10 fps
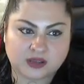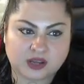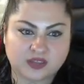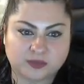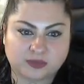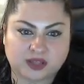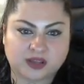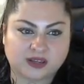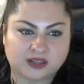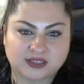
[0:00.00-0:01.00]
On the
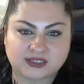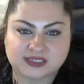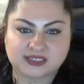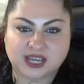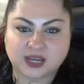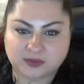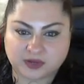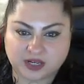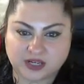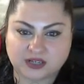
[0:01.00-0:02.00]
blog
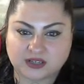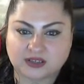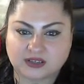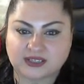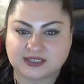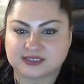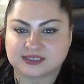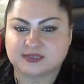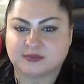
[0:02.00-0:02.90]
sidebar is my